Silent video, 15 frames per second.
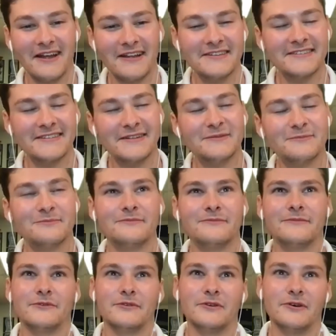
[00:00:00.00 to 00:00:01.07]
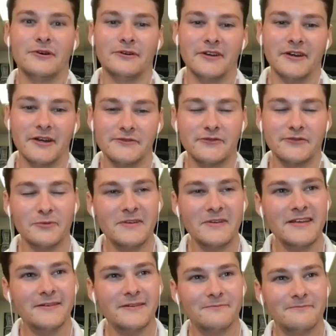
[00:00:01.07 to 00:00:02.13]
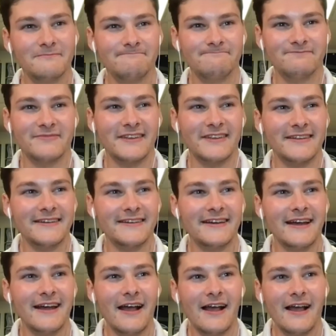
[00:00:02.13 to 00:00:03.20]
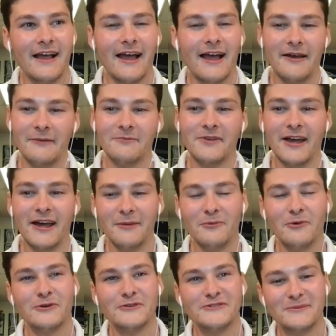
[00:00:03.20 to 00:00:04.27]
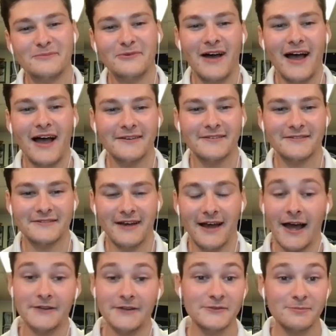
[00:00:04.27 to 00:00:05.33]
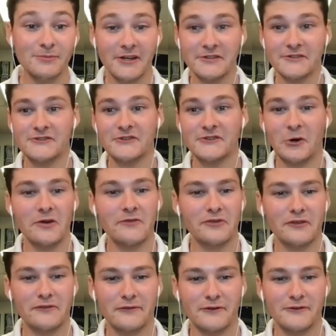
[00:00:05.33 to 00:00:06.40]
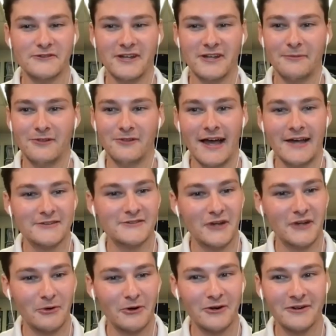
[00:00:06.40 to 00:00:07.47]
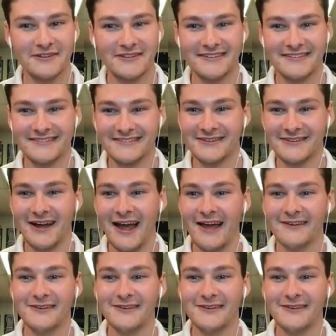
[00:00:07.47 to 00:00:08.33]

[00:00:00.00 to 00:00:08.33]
I'd say, oh gosh, for me, I'm kind of more simple. I just played Sorry for the first time last summer, so I